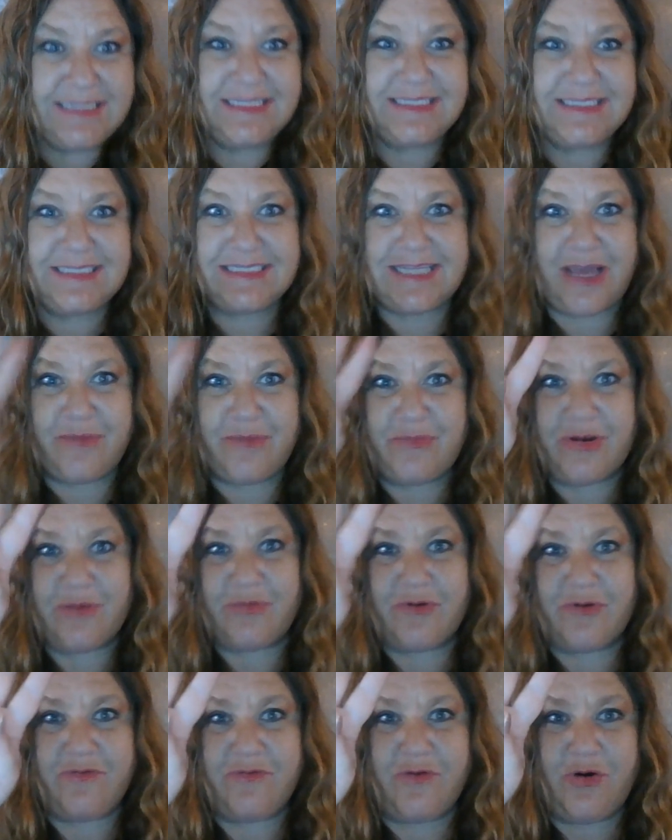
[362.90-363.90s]
step
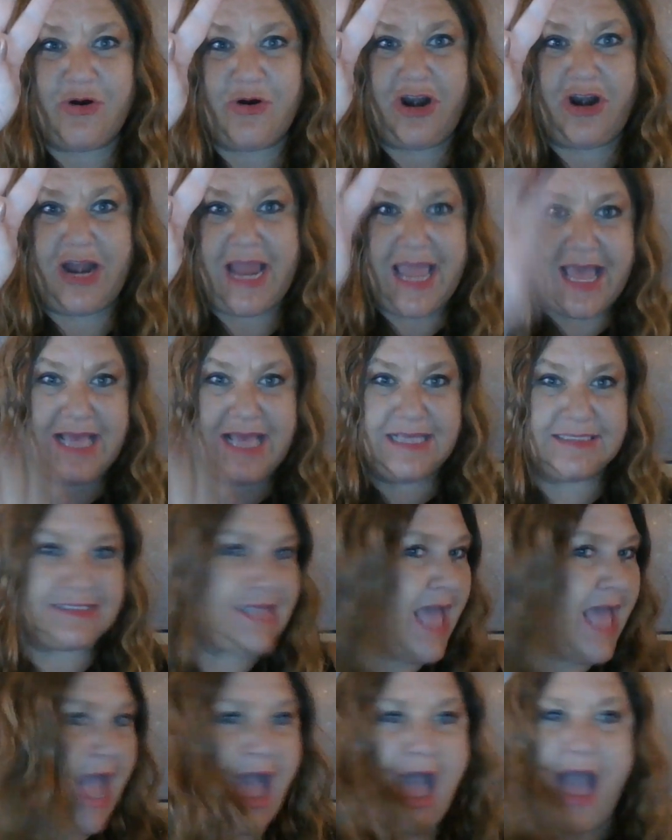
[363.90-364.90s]
number 4 is
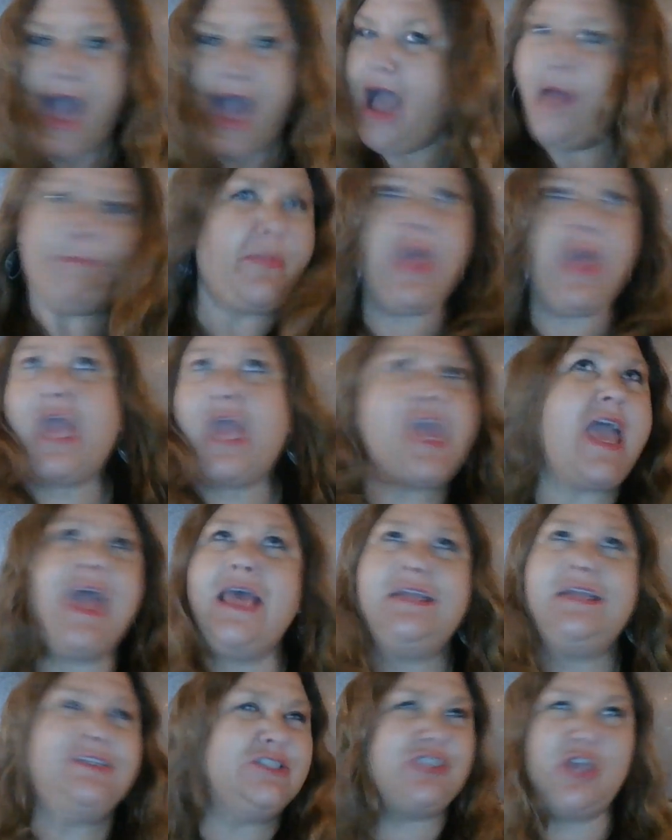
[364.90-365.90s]

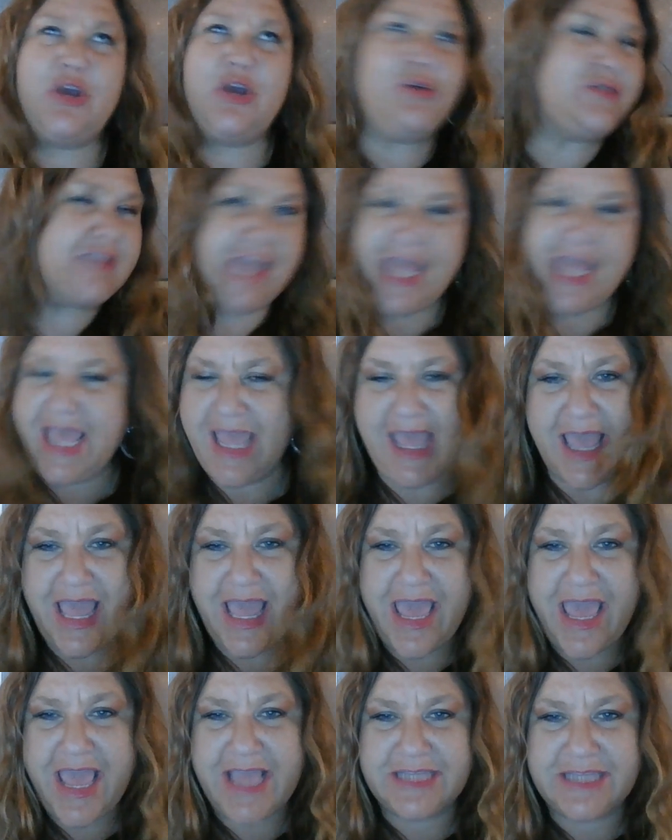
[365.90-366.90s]
begin to
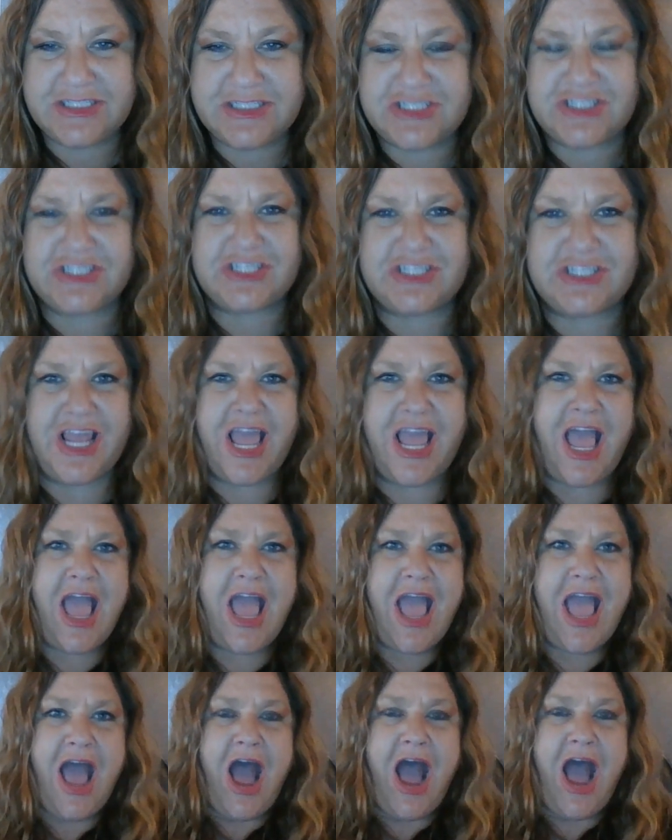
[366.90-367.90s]
teach.
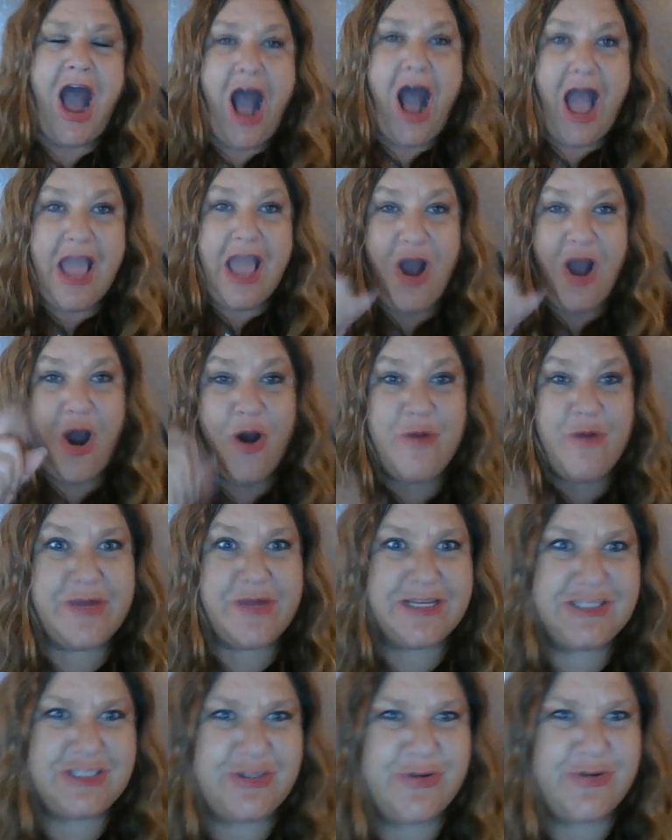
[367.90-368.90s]
I hope
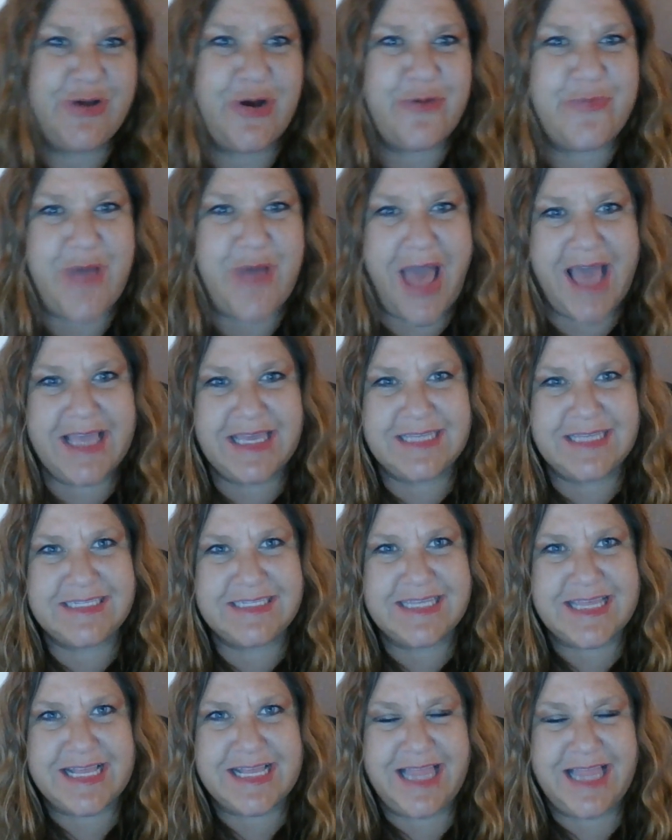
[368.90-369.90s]
as you go back
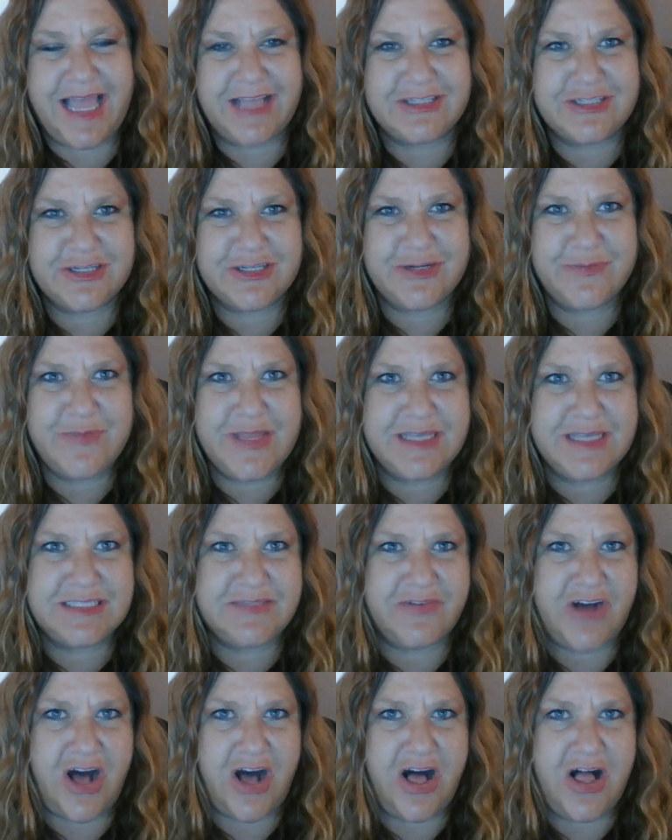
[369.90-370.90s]
into the classroom this
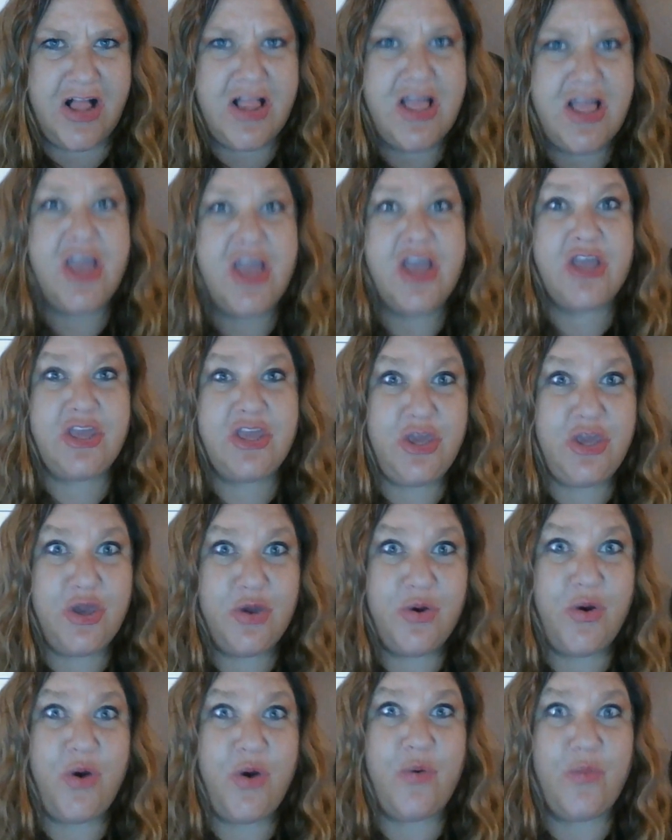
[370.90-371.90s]
fall,
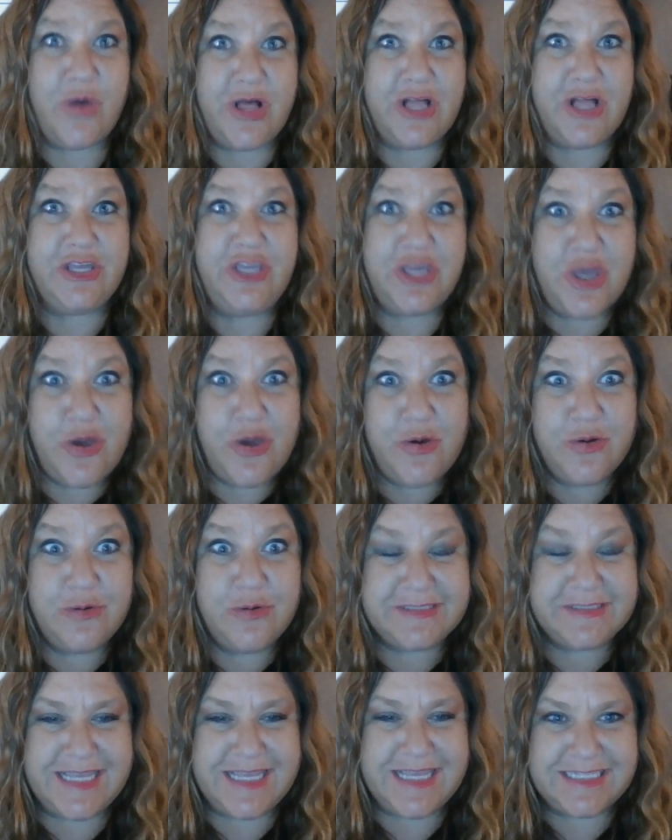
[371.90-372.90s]
you will
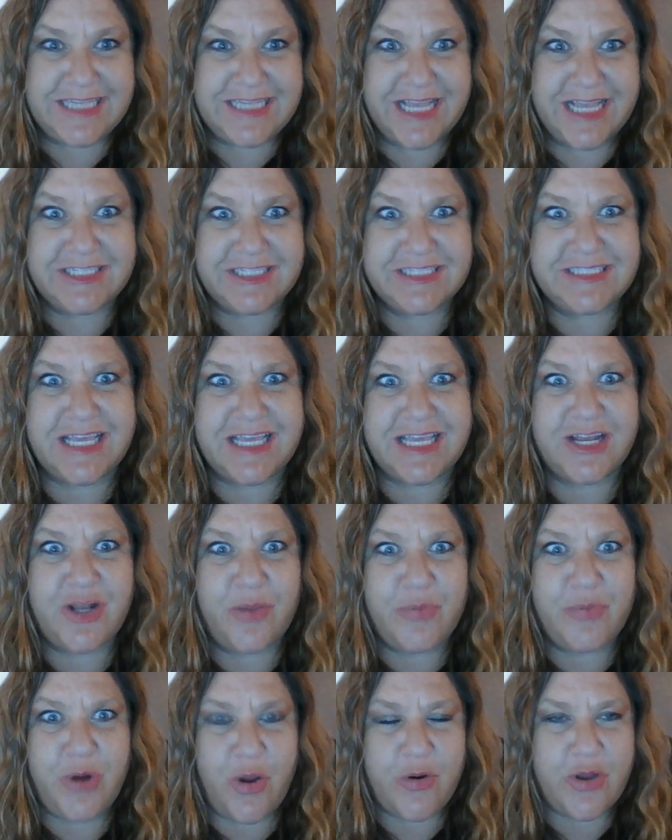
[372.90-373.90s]
use the attention
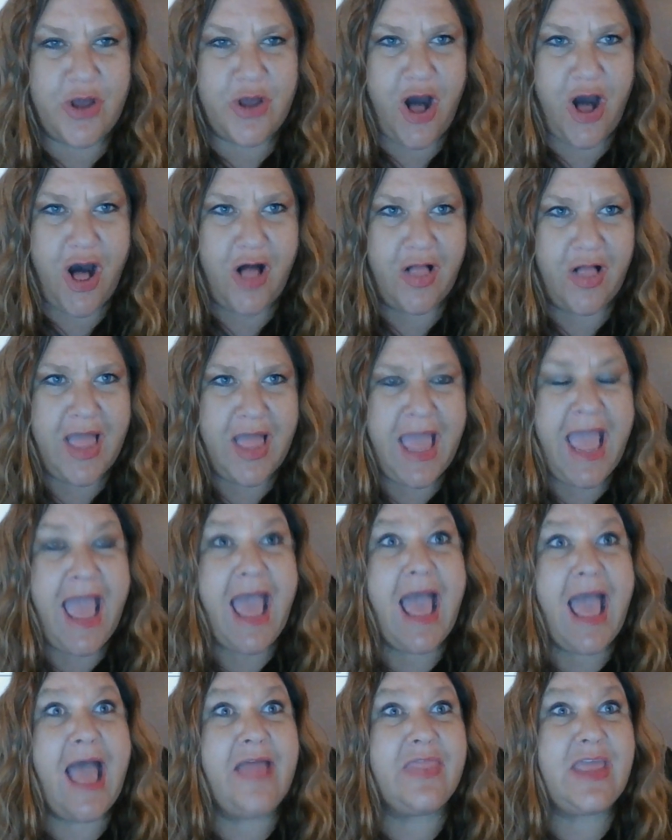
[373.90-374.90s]
signal protocol.
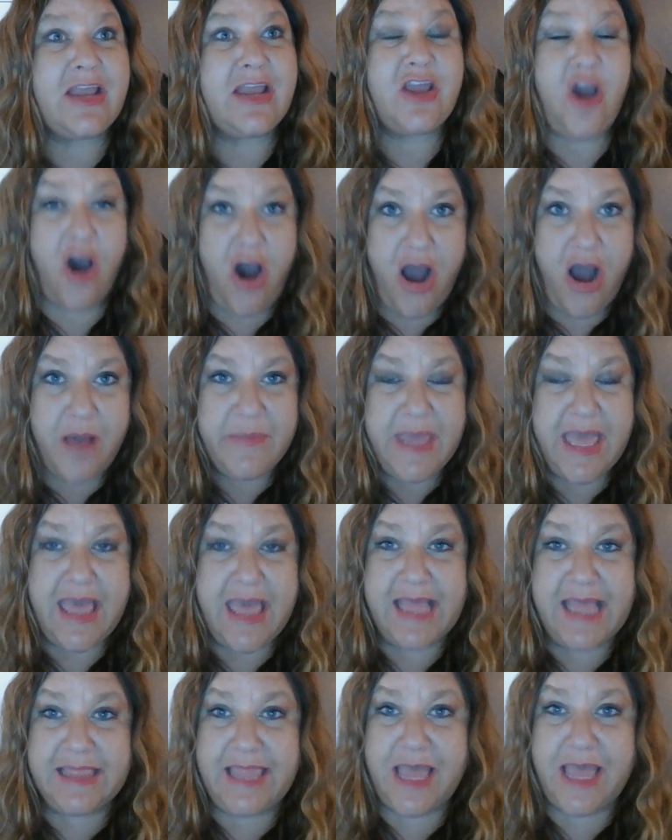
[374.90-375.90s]
And then comment
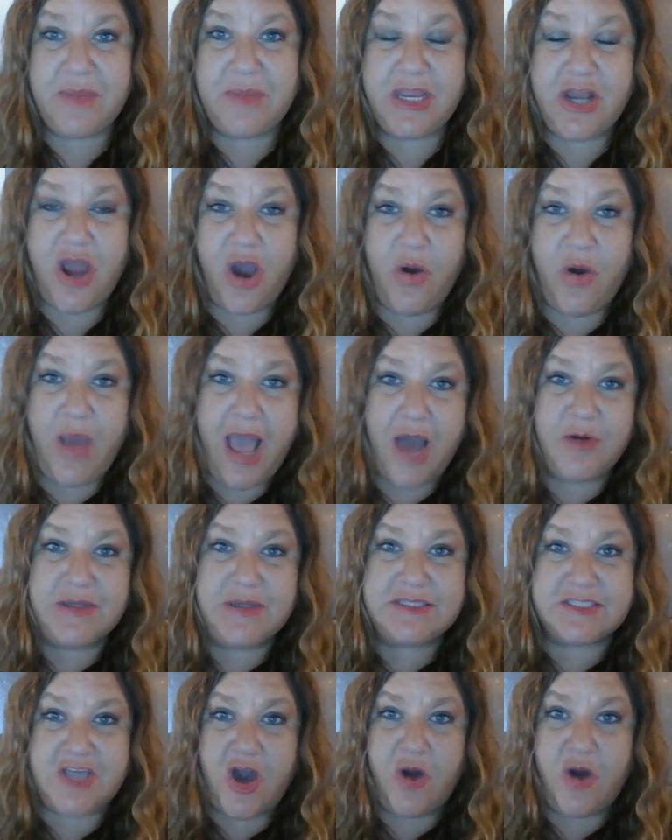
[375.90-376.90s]
and let me know how
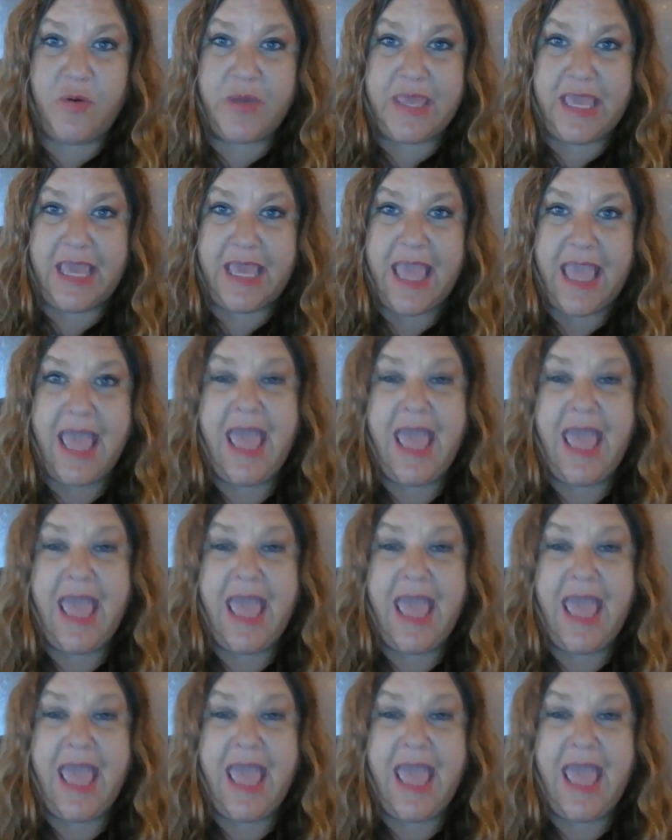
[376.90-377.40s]
it's going.